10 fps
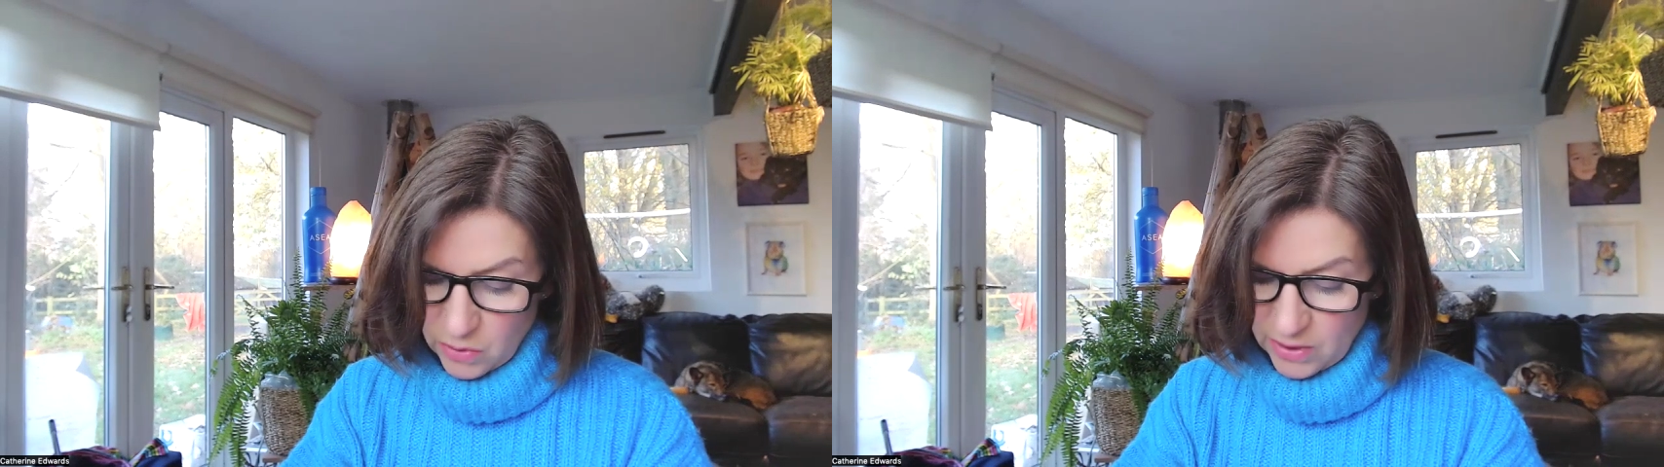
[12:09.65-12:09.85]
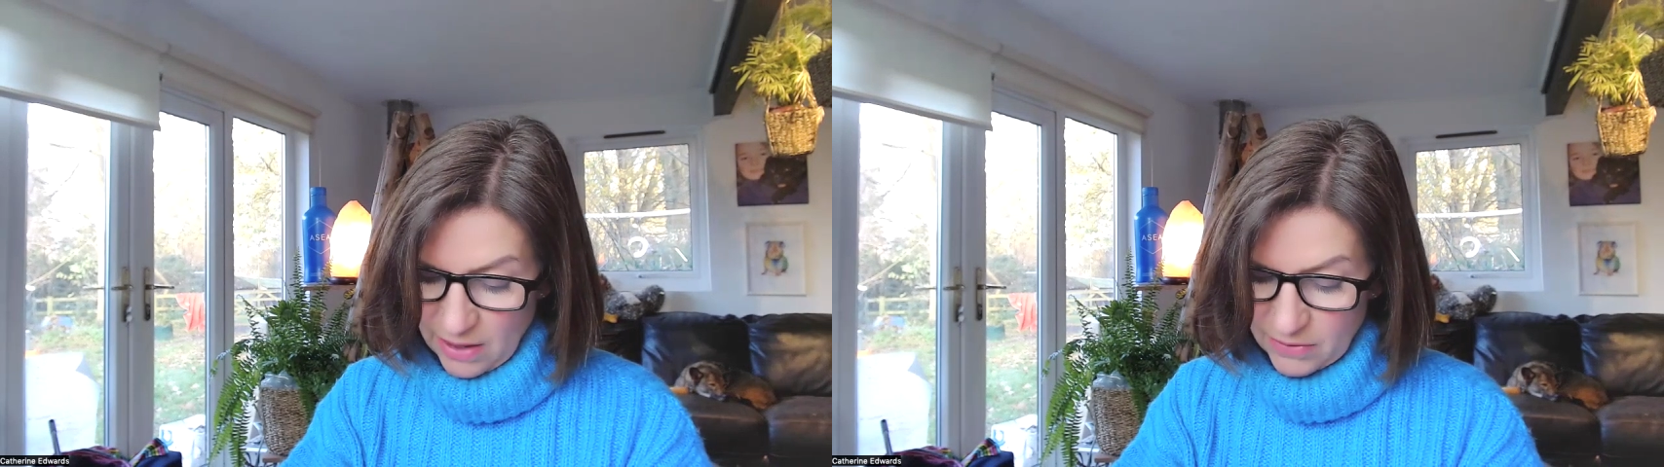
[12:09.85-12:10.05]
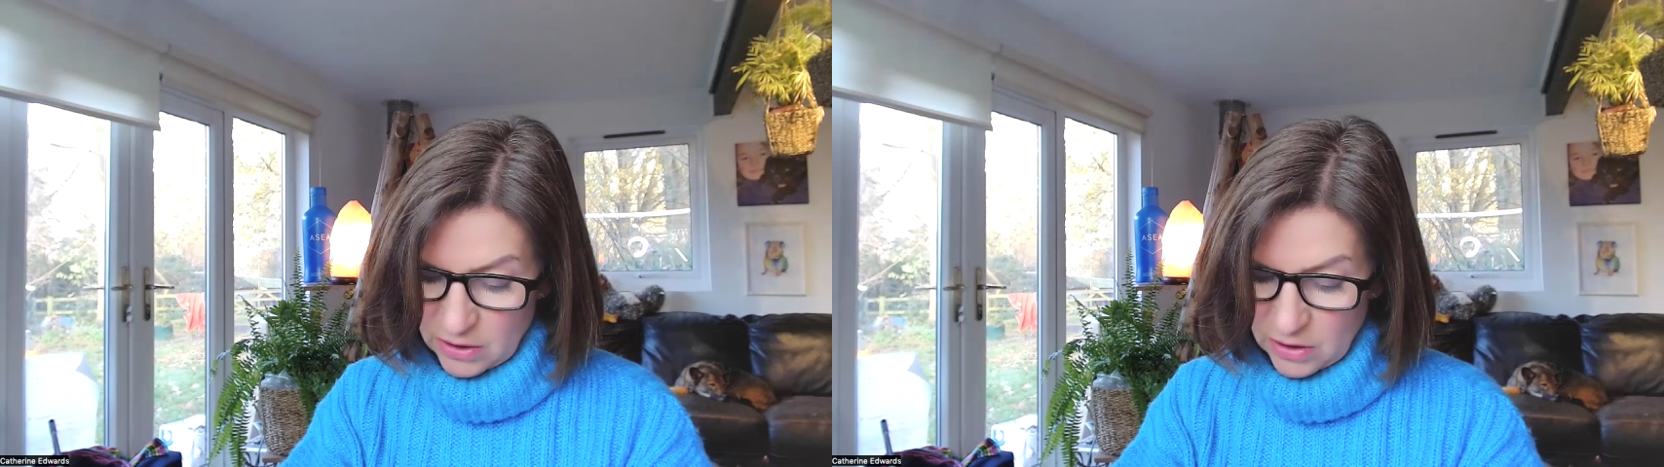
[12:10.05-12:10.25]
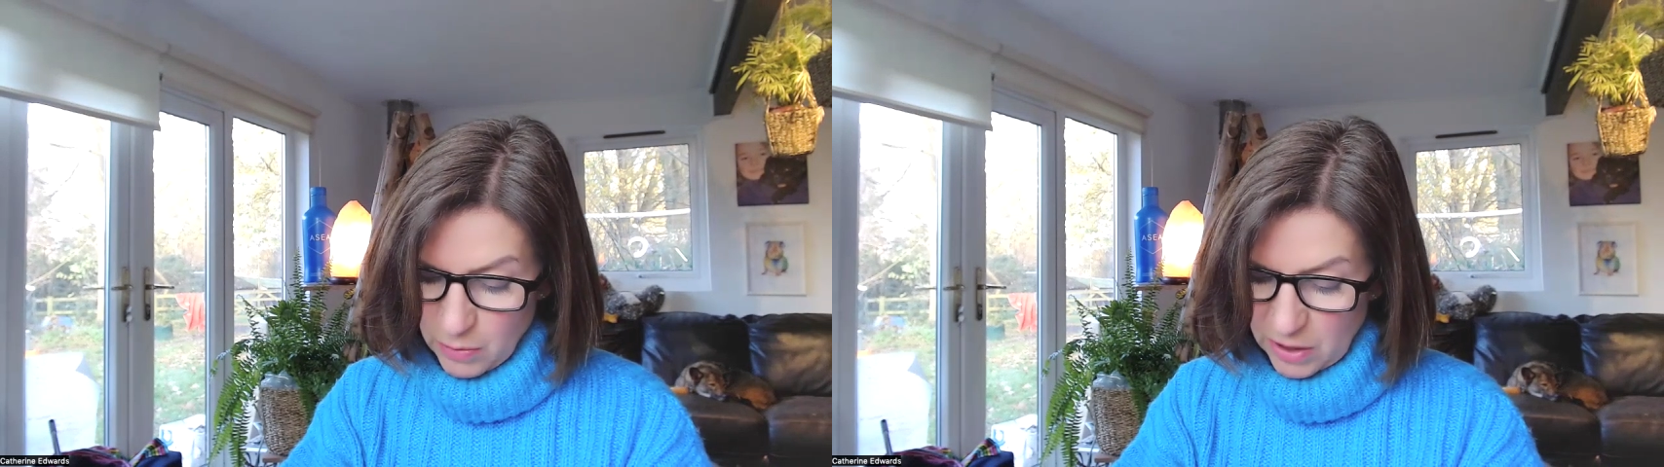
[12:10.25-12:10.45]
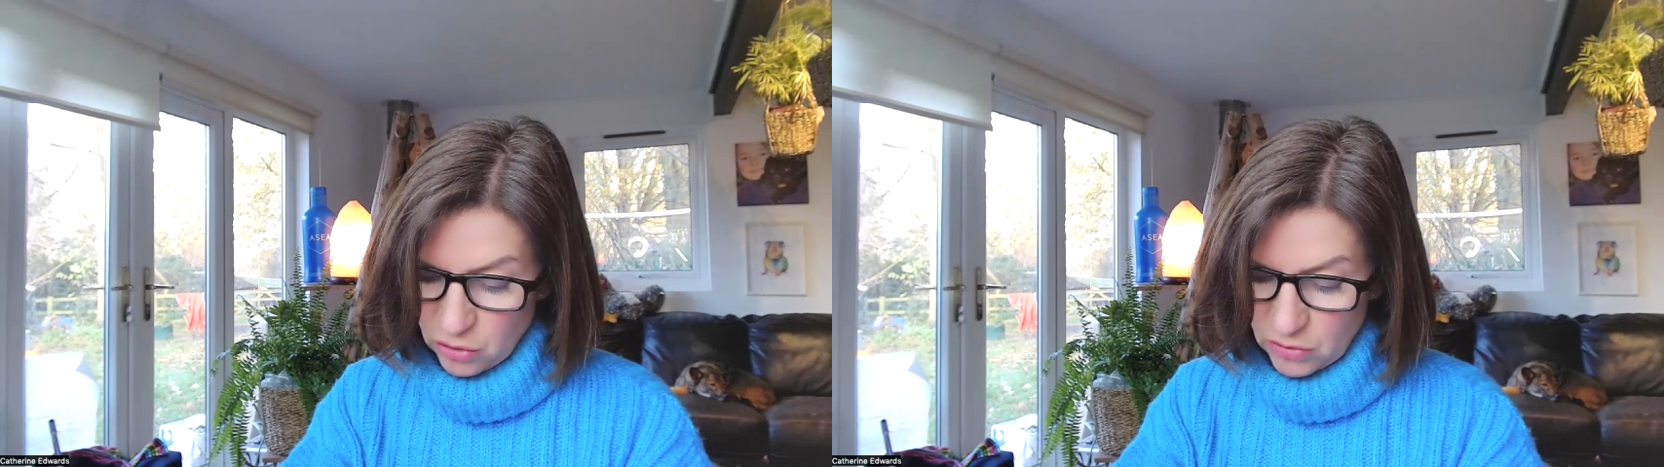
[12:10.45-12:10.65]
with having a
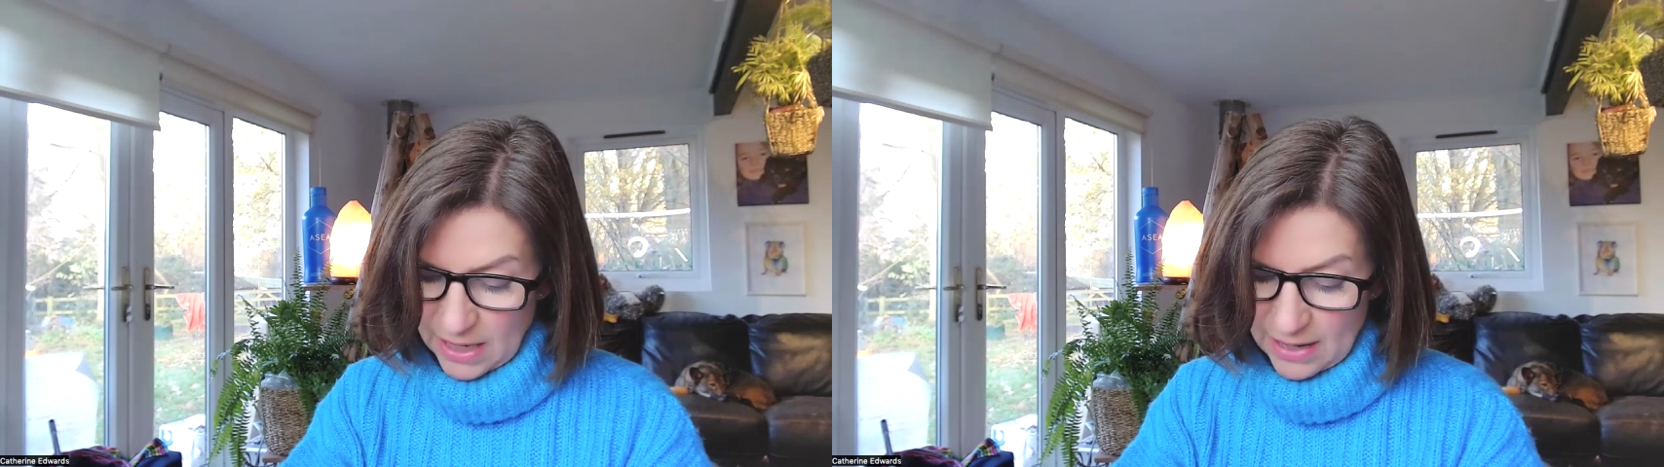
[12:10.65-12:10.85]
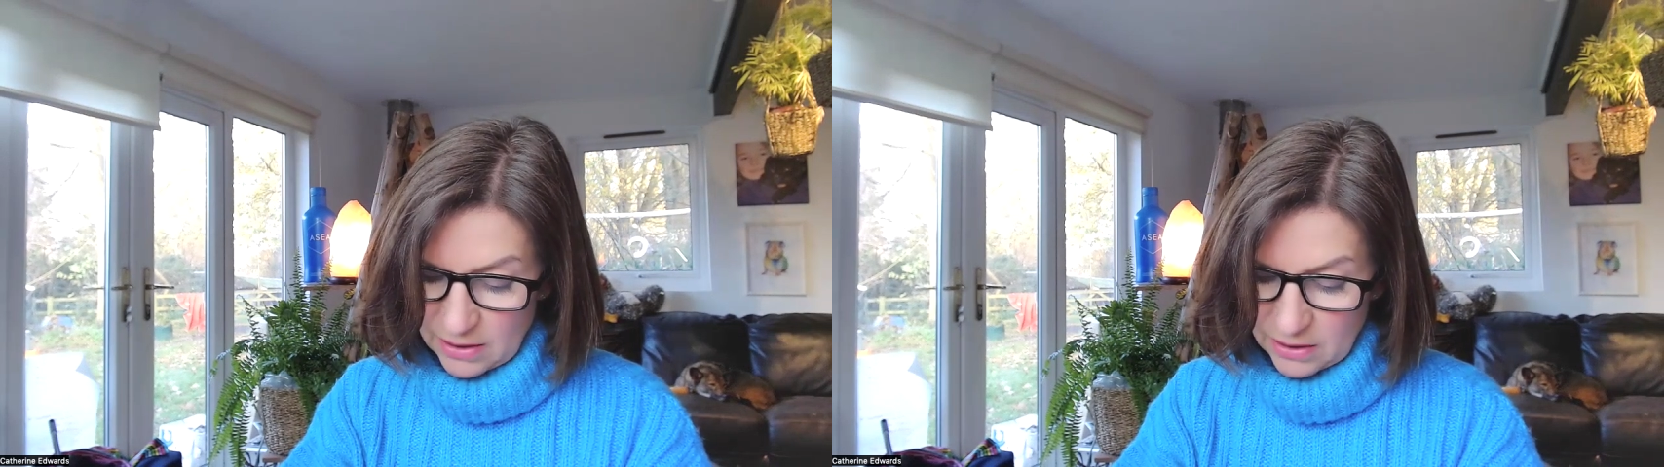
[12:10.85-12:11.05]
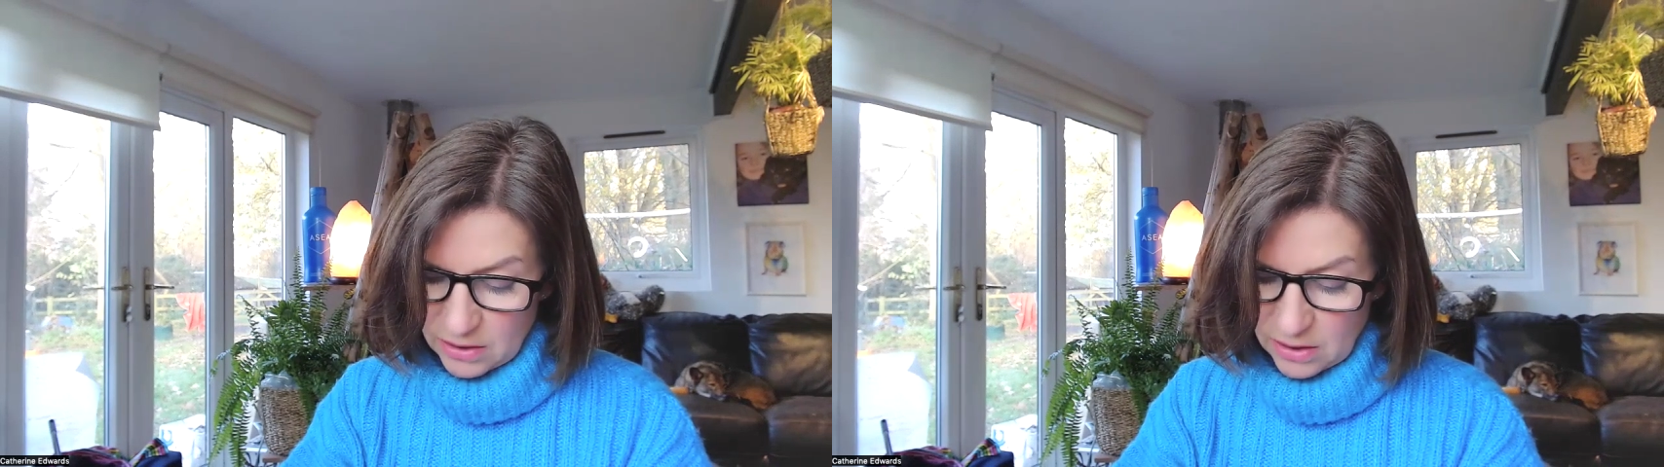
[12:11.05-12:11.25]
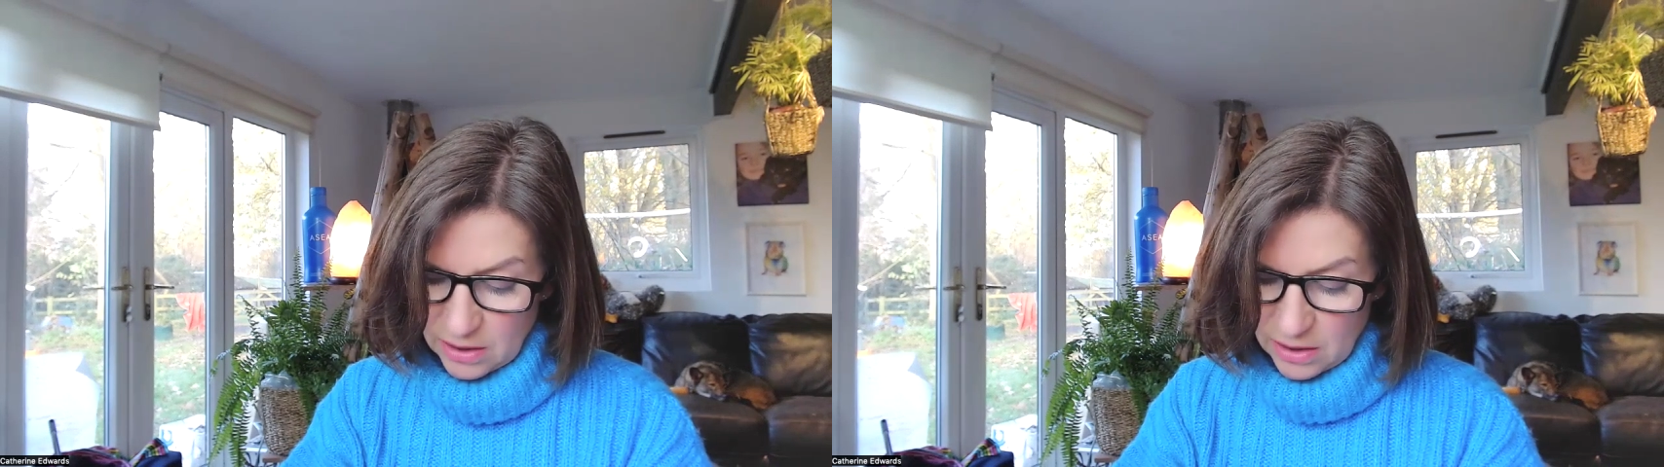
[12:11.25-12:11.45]
special talent,